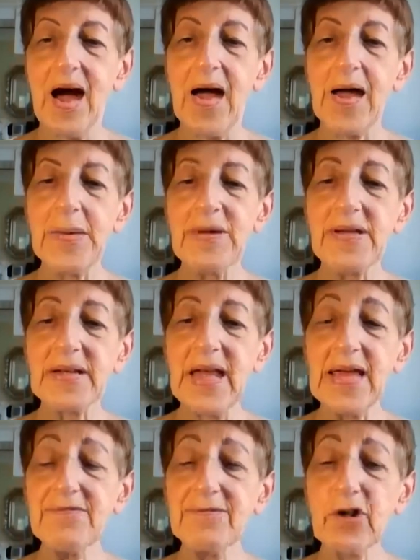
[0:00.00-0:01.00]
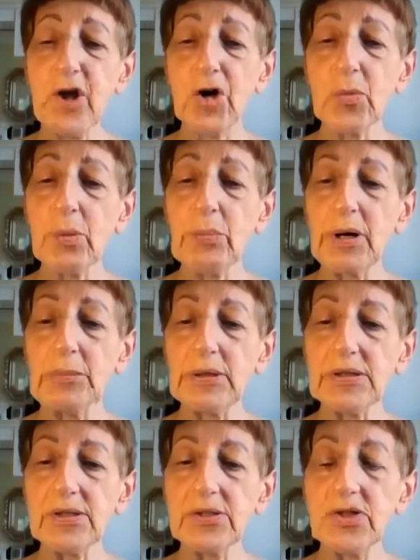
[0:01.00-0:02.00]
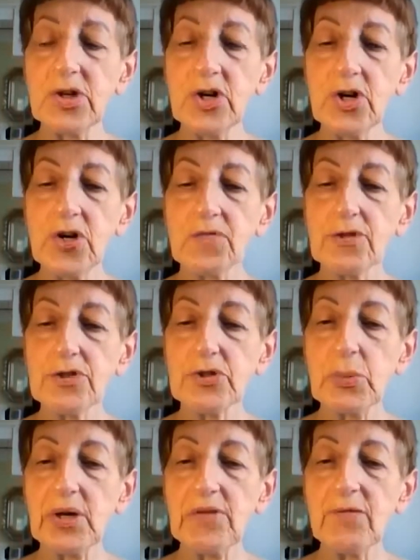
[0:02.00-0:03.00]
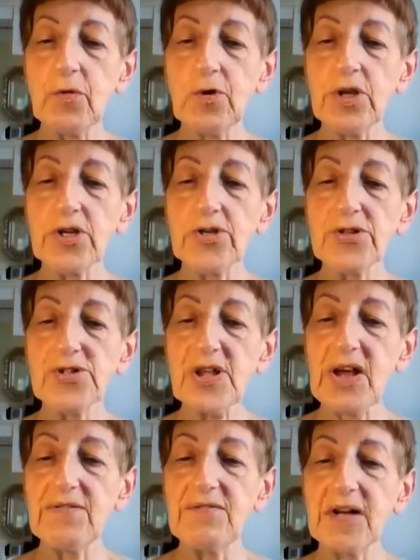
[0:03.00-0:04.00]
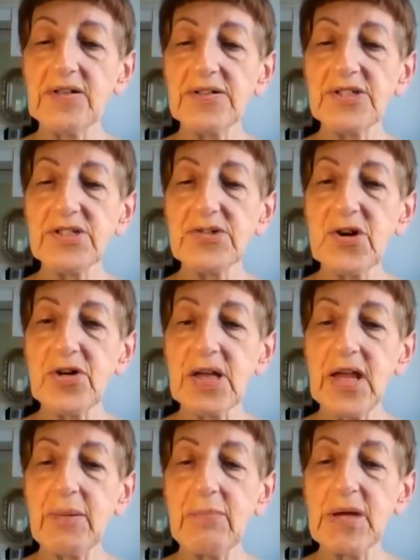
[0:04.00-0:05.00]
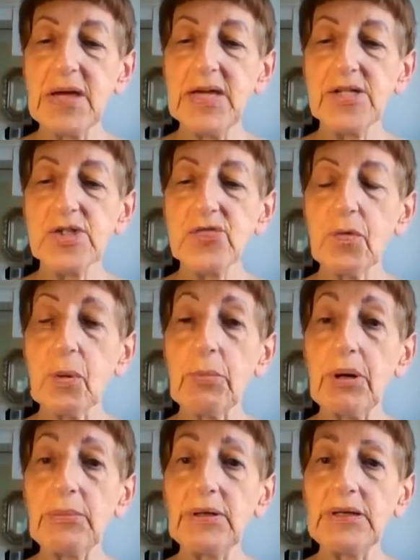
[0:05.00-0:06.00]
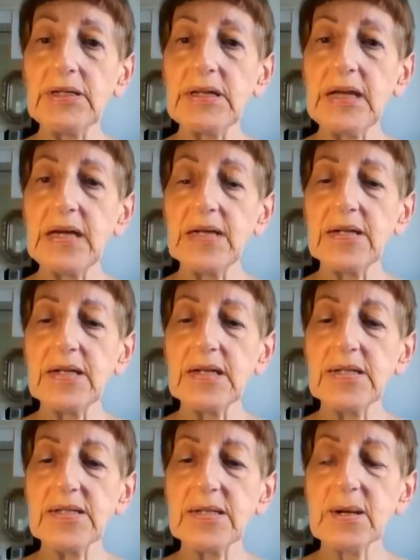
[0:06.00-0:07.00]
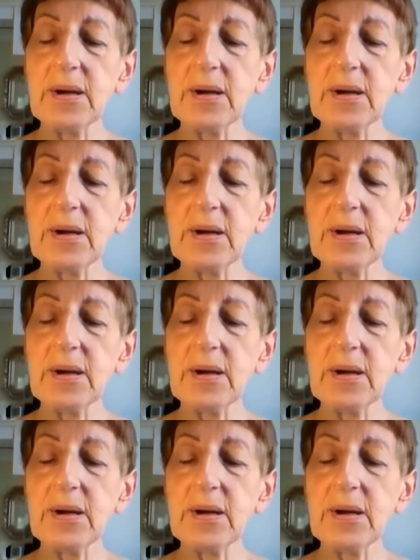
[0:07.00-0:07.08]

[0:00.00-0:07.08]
I am a lifelong Republican. For 24 years, I volunteered on campaigns for Republican candidates.